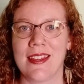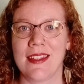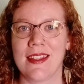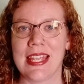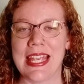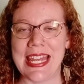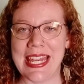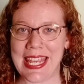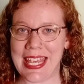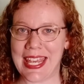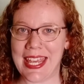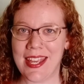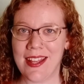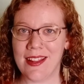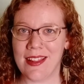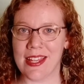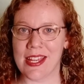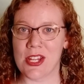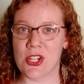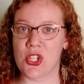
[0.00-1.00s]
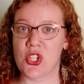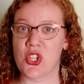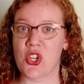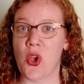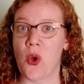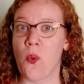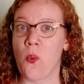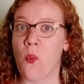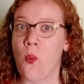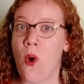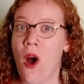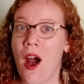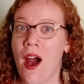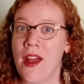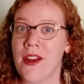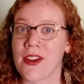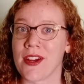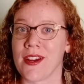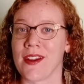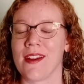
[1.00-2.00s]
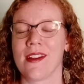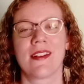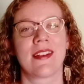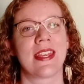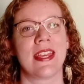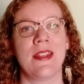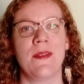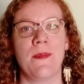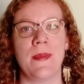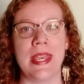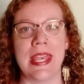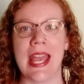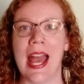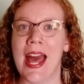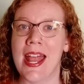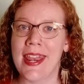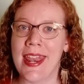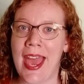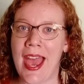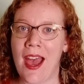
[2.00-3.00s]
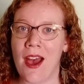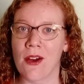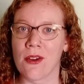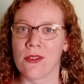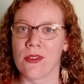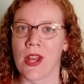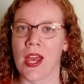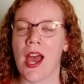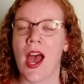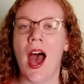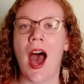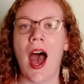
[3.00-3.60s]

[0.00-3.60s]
In English, water can be a noun.